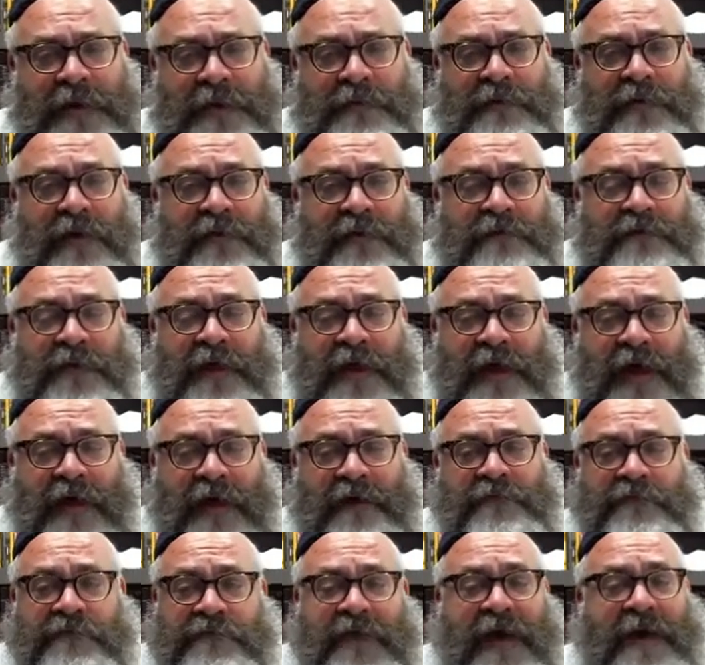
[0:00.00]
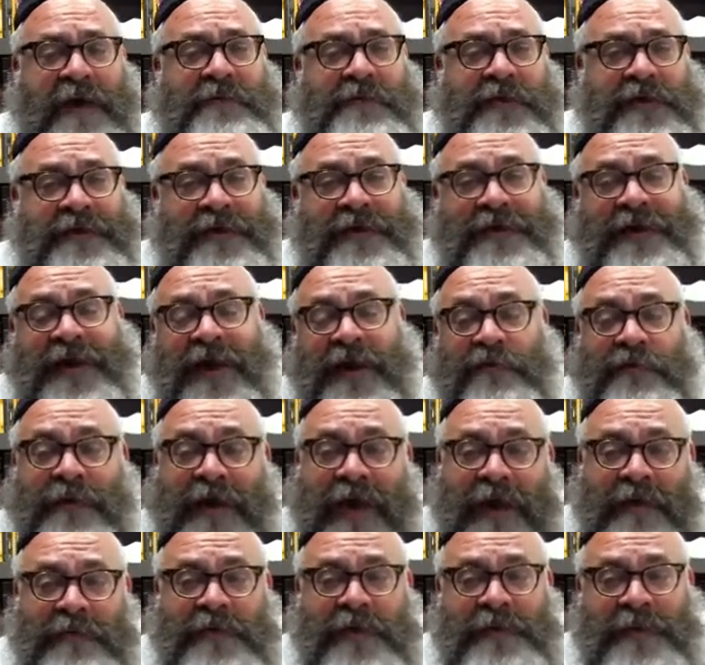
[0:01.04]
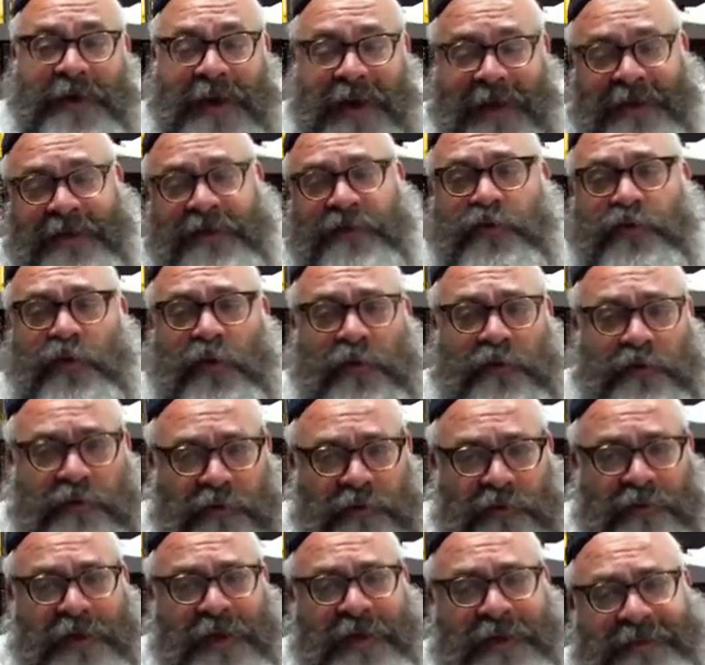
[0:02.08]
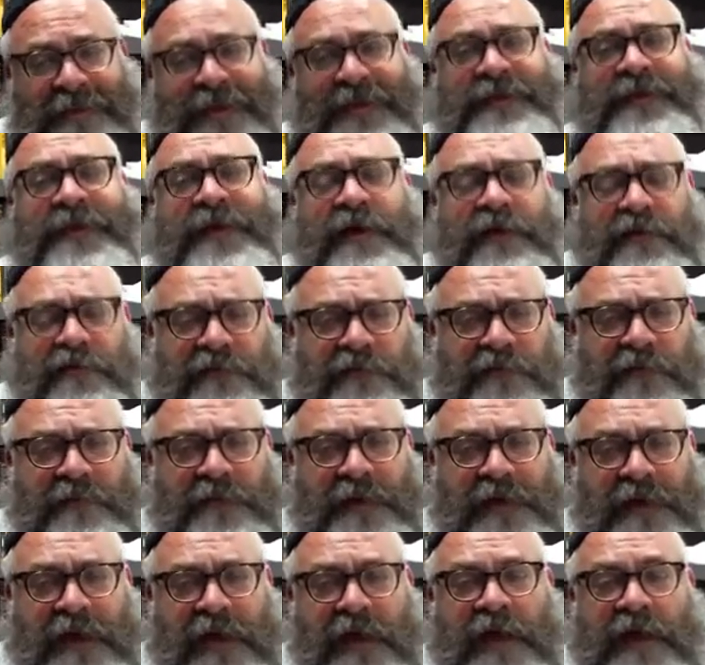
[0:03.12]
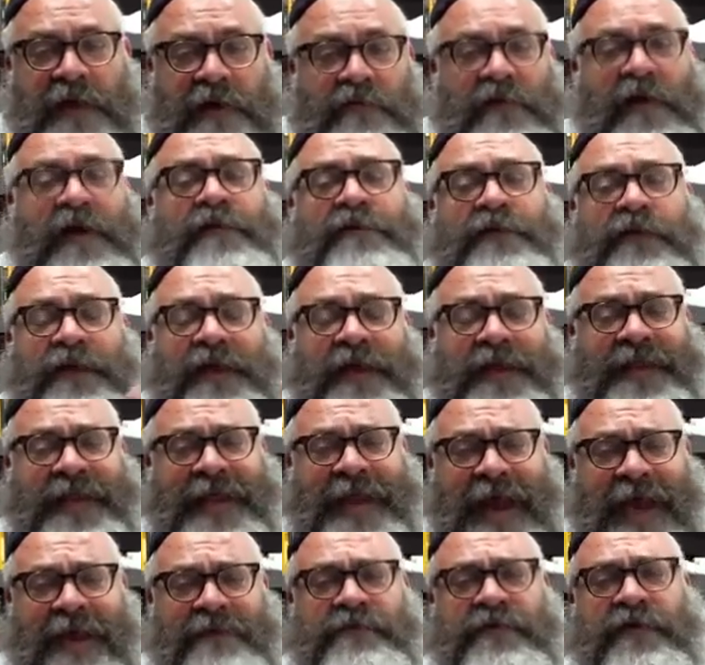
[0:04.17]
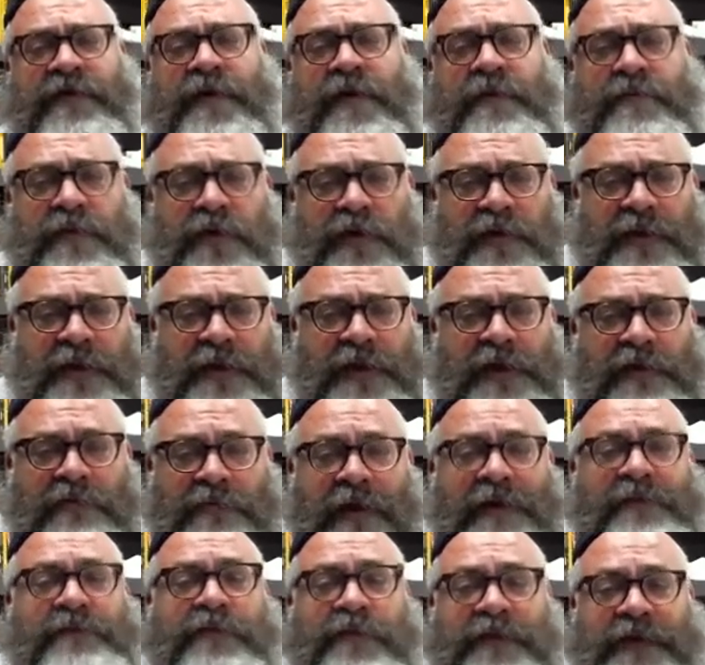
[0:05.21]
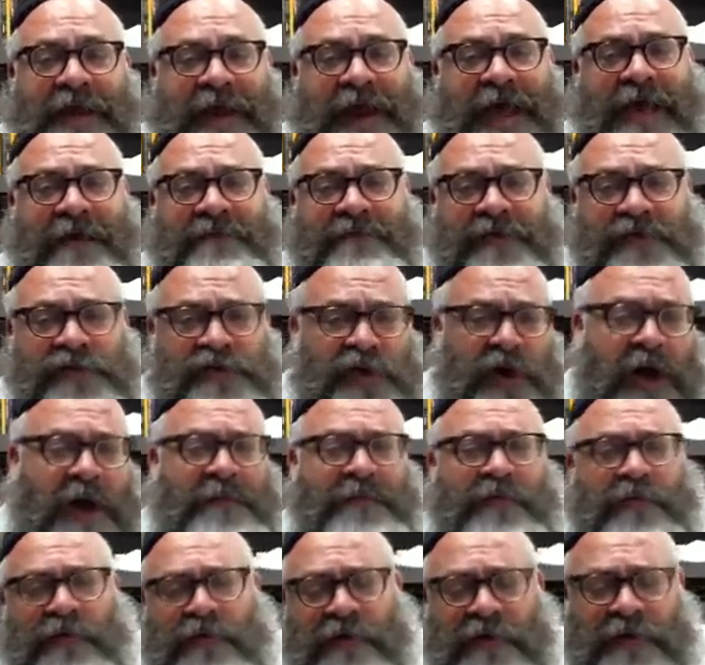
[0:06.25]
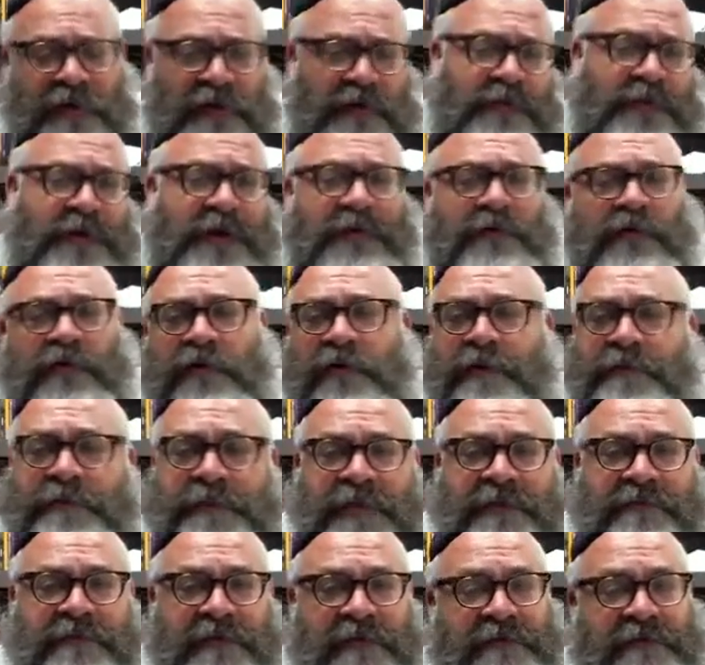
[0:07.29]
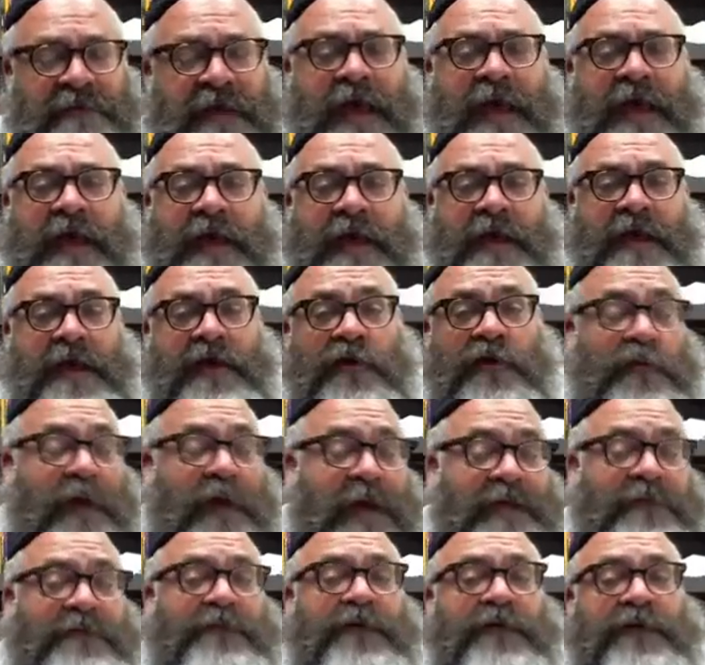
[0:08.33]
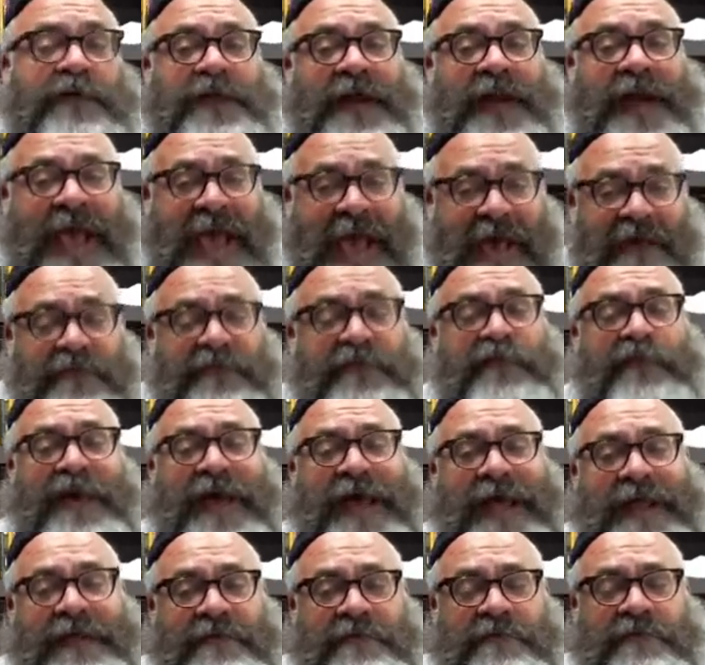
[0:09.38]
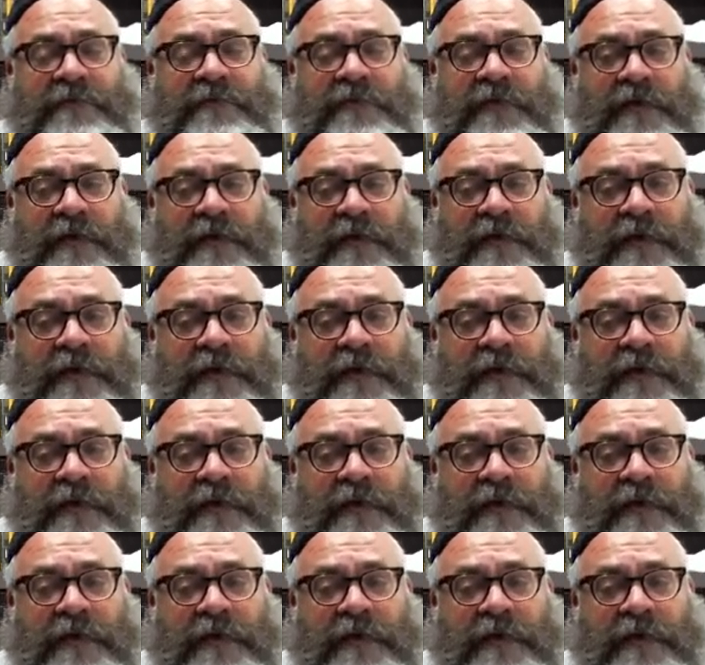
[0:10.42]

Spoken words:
I'm grateful I have family that are not around me, but I can talk to, that care for me. Grateful that I have a community. Grateful that I have a job or a career or a business. Grateful that I have friends.